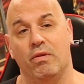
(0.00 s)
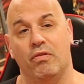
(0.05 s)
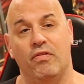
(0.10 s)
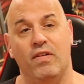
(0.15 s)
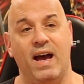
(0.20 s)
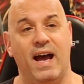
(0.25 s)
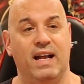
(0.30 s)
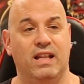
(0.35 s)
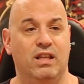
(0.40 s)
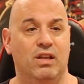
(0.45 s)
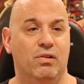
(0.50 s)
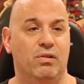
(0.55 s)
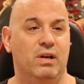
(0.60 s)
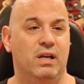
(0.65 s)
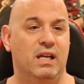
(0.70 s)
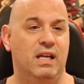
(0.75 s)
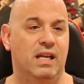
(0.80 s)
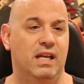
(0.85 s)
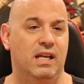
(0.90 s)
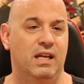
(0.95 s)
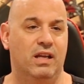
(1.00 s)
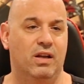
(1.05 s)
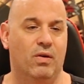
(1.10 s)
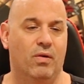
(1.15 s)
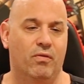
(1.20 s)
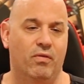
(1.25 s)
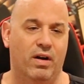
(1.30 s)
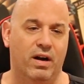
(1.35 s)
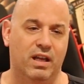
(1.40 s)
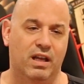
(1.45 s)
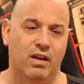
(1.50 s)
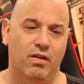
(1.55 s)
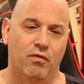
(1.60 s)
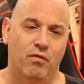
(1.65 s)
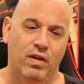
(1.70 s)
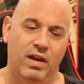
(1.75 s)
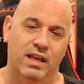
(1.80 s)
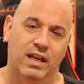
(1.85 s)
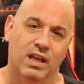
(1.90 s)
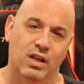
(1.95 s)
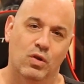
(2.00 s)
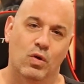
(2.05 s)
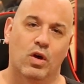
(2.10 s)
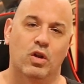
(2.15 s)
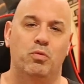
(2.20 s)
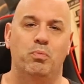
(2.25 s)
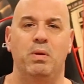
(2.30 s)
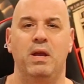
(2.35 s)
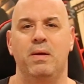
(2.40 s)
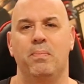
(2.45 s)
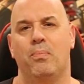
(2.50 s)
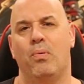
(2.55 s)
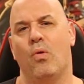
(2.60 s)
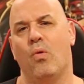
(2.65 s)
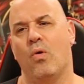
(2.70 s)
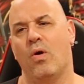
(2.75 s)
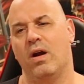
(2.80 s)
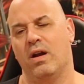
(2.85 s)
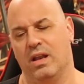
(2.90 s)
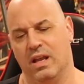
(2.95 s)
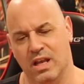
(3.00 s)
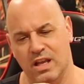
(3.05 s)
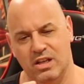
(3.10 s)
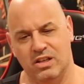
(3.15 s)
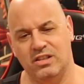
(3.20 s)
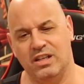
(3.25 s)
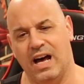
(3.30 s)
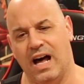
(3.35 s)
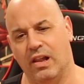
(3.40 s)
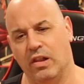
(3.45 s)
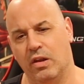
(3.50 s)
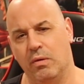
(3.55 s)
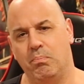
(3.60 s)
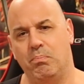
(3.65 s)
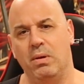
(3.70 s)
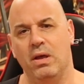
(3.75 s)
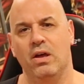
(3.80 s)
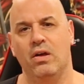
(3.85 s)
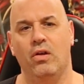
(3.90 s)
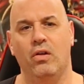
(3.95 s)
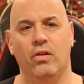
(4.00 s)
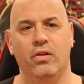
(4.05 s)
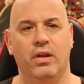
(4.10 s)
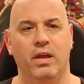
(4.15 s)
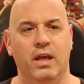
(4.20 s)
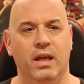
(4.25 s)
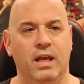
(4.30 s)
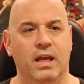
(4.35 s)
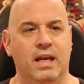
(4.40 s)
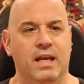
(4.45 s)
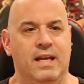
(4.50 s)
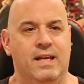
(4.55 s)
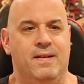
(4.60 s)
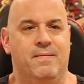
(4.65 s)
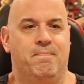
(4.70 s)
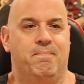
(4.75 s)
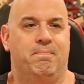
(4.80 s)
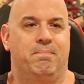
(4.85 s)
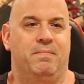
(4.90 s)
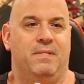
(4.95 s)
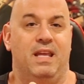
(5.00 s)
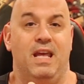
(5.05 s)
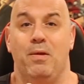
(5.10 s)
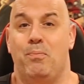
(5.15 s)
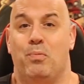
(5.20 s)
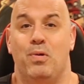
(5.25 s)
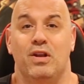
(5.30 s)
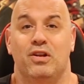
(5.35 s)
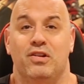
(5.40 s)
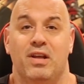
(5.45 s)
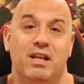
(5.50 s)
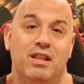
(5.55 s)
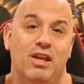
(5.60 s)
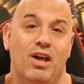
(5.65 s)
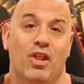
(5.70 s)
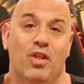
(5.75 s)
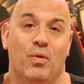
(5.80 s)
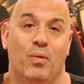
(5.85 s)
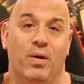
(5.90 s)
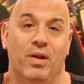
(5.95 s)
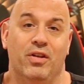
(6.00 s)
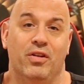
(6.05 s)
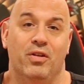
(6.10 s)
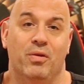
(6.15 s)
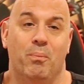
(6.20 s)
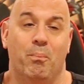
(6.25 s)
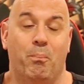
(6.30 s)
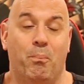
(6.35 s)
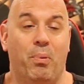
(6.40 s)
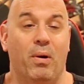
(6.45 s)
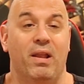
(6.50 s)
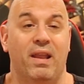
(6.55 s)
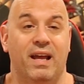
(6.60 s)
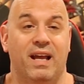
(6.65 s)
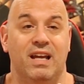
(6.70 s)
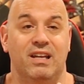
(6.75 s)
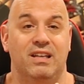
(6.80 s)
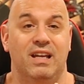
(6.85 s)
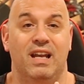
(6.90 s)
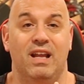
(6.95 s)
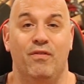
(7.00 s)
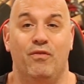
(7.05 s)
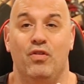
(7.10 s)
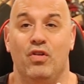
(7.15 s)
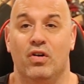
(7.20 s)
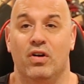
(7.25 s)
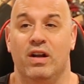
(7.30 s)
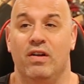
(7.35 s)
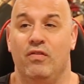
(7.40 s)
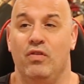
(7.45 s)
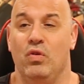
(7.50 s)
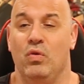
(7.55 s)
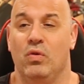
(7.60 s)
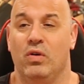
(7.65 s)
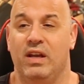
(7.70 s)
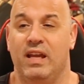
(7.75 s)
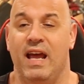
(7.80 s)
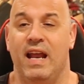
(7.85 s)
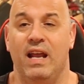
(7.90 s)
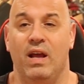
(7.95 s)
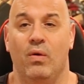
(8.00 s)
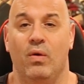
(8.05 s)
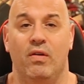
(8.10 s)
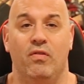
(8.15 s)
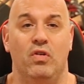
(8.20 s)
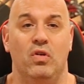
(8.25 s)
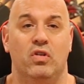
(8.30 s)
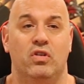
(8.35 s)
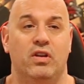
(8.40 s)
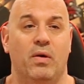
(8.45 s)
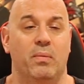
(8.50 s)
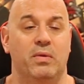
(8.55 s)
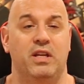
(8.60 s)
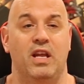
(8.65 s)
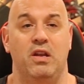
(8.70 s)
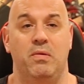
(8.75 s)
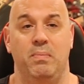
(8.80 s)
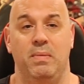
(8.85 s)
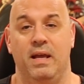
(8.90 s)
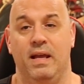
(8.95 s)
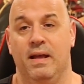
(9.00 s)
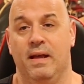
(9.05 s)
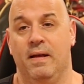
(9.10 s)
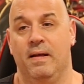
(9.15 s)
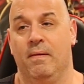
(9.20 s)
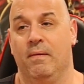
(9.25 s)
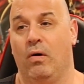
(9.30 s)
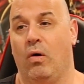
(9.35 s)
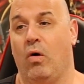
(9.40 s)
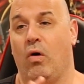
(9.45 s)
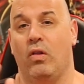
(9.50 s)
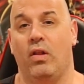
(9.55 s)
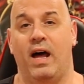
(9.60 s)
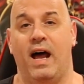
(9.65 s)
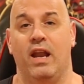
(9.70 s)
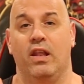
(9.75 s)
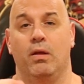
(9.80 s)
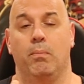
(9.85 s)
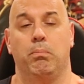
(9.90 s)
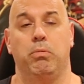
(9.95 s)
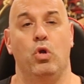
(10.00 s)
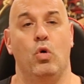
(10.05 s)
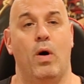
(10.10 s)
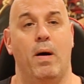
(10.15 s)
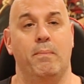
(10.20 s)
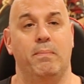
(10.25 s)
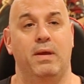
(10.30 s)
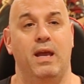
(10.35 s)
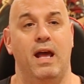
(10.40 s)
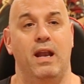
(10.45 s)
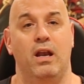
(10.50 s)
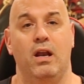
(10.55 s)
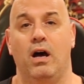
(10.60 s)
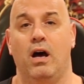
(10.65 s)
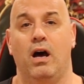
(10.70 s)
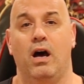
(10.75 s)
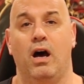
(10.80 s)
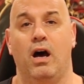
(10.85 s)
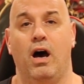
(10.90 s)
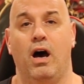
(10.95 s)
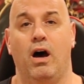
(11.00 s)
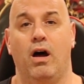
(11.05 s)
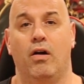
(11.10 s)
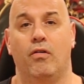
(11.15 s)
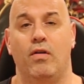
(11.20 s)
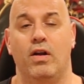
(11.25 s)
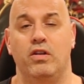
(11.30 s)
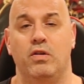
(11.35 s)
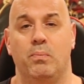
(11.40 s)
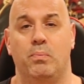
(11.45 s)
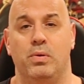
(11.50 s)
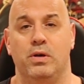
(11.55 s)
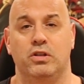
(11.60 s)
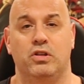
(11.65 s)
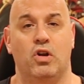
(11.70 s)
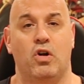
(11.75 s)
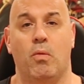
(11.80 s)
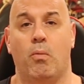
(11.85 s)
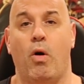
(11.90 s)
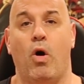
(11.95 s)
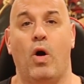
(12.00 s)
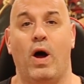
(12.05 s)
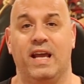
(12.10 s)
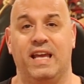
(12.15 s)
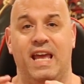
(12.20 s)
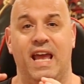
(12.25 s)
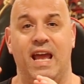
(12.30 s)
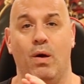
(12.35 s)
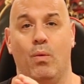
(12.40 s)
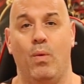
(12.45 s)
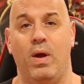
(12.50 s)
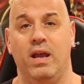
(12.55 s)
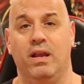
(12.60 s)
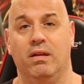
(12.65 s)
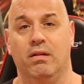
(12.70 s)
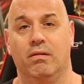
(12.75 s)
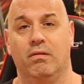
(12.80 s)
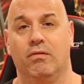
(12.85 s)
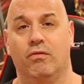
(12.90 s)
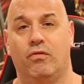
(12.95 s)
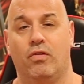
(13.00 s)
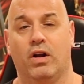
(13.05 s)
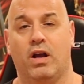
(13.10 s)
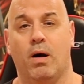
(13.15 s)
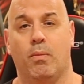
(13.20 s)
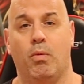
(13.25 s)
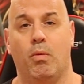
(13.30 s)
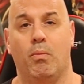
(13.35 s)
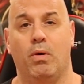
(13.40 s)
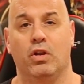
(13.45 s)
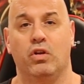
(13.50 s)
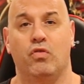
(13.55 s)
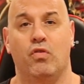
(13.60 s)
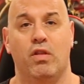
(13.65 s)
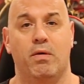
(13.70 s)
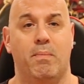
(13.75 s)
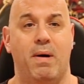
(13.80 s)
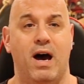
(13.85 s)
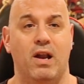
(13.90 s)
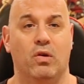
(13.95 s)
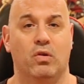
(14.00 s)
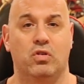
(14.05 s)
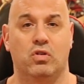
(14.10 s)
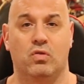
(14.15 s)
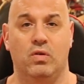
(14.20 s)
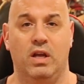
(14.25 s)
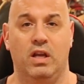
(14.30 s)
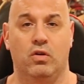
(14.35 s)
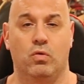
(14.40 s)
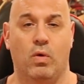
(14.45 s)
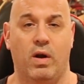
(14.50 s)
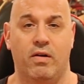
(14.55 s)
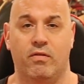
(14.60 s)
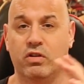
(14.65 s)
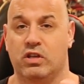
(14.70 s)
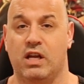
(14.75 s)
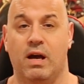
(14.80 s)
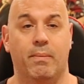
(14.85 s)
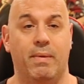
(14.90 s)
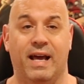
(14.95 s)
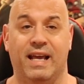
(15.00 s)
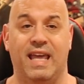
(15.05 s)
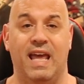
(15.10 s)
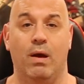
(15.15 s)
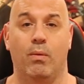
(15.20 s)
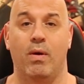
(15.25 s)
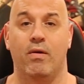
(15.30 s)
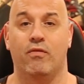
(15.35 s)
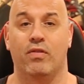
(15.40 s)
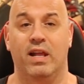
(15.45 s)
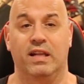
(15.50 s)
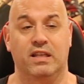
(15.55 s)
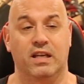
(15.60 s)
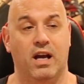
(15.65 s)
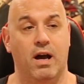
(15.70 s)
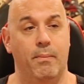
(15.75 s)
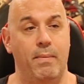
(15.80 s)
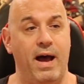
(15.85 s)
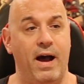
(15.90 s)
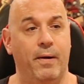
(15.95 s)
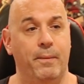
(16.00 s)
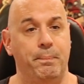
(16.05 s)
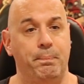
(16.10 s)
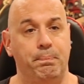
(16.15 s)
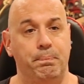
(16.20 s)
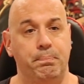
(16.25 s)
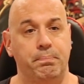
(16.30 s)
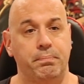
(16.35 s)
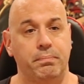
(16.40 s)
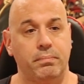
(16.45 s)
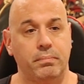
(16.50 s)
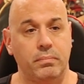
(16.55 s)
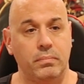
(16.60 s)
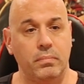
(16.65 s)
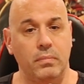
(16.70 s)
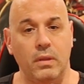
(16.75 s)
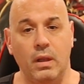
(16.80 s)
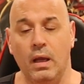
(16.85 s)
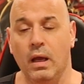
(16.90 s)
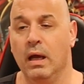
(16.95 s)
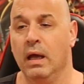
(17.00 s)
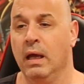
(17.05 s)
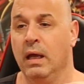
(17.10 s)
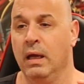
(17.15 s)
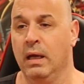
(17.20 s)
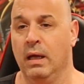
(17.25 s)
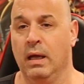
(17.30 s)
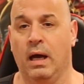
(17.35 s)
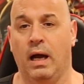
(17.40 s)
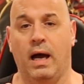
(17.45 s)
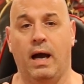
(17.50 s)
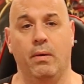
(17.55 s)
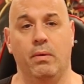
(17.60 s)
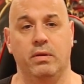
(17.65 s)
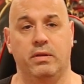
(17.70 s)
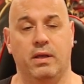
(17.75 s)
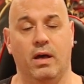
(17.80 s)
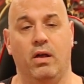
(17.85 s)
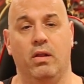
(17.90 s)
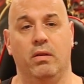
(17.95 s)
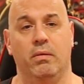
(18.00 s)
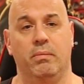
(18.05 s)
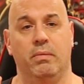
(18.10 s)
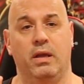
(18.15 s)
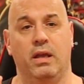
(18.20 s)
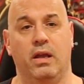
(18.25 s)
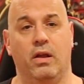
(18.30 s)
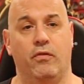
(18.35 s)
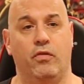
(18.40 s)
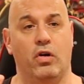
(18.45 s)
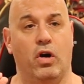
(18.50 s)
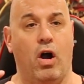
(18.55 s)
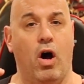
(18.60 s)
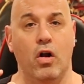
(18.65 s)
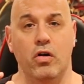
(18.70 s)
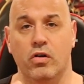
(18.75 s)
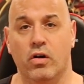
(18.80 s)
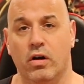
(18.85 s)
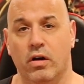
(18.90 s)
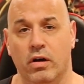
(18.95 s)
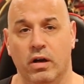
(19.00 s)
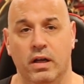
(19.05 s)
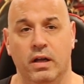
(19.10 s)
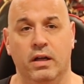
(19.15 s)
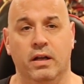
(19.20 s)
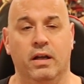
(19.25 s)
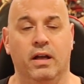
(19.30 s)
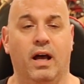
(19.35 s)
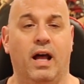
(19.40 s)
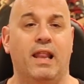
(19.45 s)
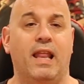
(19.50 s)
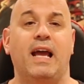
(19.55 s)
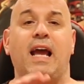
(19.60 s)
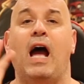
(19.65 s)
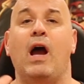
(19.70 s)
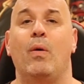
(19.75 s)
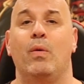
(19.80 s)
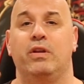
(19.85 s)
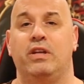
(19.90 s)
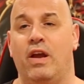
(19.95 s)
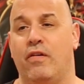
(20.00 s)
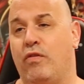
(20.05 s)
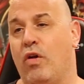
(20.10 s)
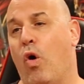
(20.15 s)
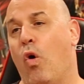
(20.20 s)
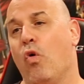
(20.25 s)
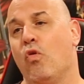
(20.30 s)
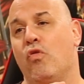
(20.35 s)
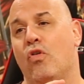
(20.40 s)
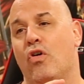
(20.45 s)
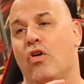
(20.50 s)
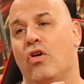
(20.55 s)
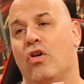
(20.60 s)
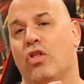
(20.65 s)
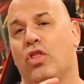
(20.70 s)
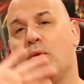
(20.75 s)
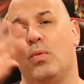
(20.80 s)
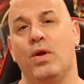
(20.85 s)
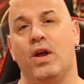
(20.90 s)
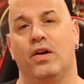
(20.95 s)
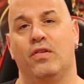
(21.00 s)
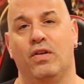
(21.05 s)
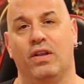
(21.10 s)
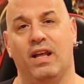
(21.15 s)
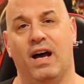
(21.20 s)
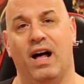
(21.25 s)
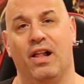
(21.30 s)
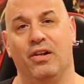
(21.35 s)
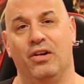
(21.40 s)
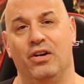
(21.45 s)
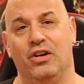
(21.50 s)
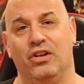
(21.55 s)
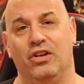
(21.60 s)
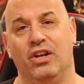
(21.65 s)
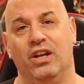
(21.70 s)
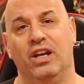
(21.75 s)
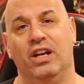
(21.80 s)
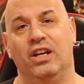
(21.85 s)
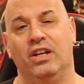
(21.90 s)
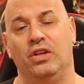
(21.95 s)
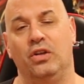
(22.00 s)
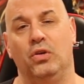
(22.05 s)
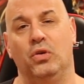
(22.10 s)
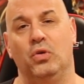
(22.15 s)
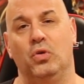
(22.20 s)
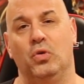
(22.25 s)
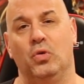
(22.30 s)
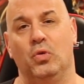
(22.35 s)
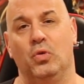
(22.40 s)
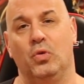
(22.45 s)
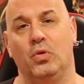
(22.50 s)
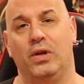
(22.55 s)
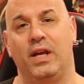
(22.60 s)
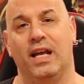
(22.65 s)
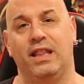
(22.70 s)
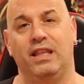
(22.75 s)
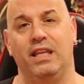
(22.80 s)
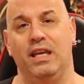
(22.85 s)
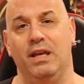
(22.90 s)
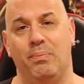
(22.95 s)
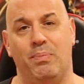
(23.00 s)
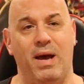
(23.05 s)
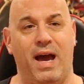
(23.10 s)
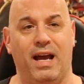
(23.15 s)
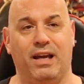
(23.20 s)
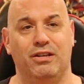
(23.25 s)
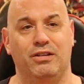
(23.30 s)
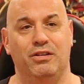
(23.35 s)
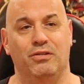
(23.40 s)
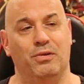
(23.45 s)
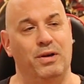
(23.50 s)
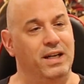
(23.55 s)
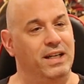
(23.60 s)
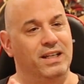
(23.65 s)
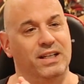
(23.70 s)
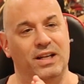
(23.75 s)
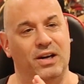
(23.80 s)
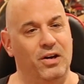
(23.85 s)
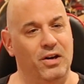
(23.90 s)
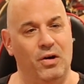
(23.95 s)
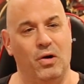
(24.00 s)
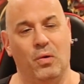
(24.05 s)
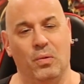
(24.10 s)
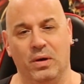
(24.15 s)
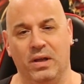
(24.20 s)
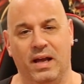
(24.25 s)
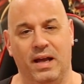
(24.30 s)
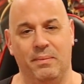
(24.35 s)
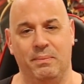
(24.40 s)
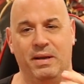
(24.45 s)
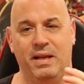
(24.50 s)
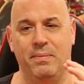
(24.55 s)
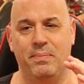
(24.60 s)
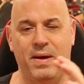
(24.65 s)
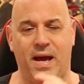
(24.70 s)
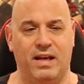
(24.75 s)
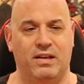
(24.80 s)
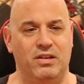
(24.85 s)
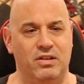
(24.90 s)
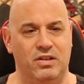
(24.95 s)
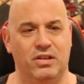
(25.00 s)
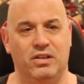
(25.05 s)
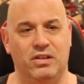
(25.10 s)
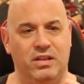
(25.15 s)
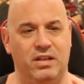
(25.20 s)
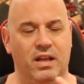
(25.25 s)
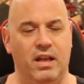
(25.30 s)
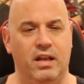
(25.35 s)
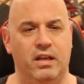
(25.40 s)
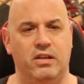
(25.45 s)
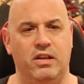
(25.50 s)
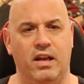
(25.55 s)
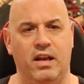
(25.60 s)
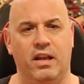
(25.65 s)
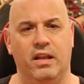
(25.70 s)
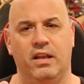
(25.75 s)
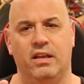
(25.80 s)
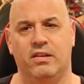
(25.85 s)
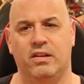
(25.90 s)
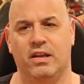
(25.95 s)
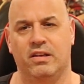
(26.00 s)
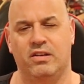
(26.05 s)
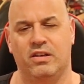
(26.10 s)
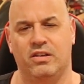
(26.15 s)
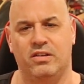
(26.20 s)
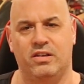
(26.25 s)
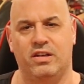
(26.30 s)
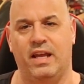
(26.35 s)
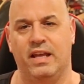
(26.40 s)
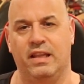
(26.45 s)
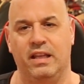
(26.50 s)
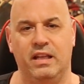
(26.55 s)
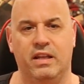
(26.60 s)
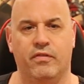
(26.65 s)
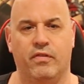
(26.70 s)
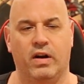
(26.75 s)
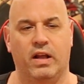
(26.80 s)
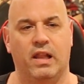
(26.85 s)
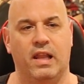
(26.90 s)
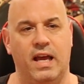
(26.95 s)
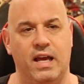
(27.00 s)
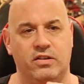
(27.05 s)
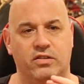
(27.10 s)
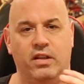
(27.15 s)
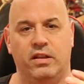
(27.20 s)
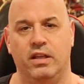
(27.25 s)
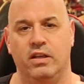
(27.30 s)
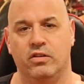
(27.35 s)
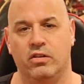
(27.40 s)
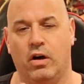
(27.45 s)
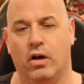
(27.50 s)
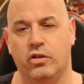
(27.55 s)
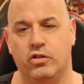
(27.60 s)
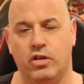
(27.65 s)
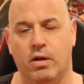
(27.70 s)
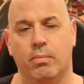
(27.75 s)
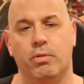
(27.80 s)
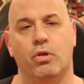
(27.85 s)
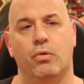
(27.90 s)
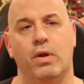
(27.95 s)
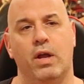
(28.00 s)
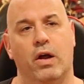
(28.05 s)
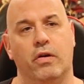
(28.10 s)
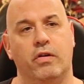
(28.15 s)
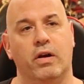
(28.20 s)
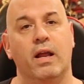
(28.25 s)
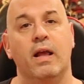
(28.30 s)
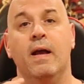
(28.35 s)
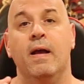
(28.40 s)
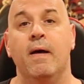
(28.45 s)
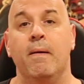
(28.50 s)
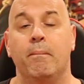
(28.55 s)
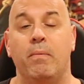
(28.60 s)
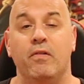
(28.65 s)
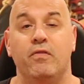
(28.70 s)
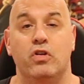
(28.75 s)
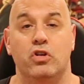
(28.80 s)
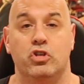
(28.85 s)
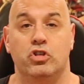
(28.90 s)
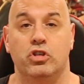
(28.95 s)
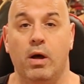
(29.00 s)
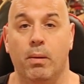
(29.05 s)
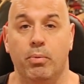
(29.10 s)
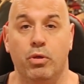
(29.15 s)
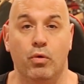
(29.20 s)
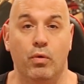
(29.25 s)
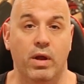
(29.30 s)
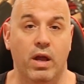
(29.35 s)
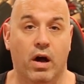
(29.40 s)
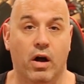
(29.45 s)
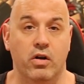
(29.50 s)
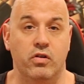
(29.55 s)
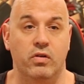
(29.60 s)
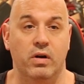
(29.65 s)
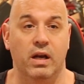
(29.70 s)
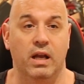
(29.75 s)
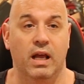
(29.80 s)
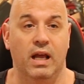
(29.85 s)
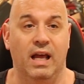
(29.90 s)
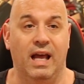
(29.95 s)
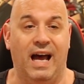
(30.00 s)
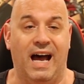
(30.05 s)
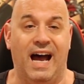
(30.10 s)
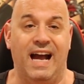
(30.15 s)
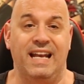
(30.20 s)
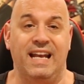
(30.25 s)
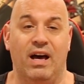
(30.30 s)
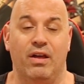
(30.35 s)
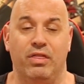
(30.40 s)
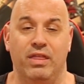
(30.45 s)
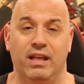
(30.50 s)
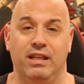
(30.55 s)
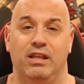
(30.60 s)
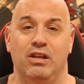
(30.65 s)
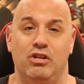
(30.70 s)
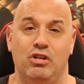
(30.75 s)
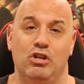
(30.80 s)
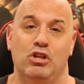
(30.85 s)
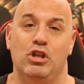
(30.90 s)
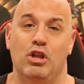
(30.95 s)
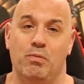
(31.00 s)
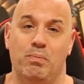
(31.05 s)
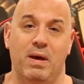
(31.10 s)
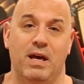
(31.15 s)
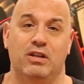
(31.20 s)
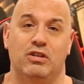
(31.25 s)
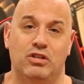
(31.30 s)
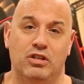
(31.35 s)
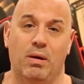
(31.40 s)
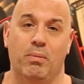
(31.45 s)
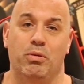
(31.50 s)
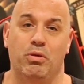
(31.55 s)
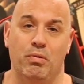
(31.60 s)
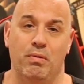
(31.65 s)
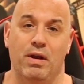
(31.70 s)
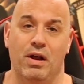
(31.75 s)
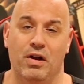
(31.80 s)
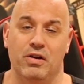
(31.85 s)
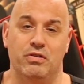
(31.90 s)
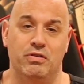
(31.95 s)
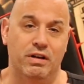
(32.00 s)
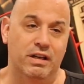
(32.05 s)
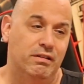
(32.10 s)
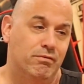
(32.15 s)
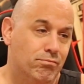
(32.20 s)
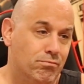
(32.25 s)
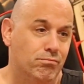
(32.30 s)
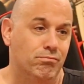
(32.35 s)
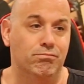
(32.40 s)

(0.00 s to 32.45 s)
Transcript: the factory, you know, very convenient USB port, solid build, it prints like the other ones. But like I said, if you're if you are getting if you someone said to me all out of the blue, I'm getting a, a resin printer tomorrow. I can't wait for a couple months for the mono screens, whatever's coming. I can't wait for that to come out. I would tell them you know, if you're under like I always say, if you're over $300, you get the EPAX, right? The, oh, I mean, EPAX is just, it's, in, it's, it's, a slightly different class than these uh, sub 300. But if you're sub 300, I now think this is the best sub 300